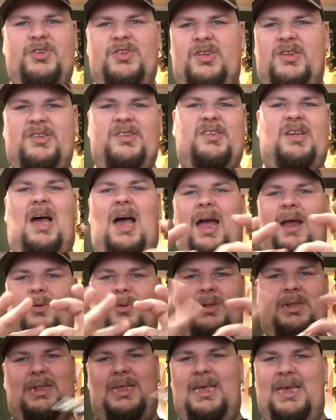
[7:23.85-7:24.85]
is inside
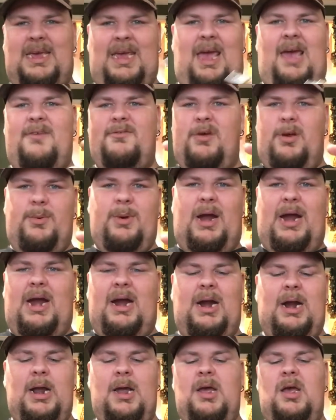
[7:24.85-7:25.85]
will leak
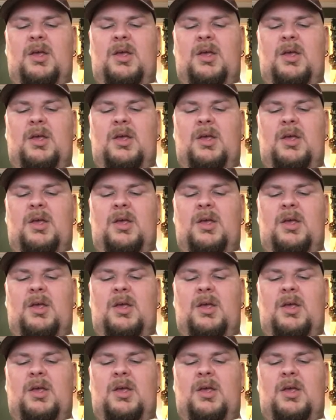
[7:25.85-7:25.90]
everywhere.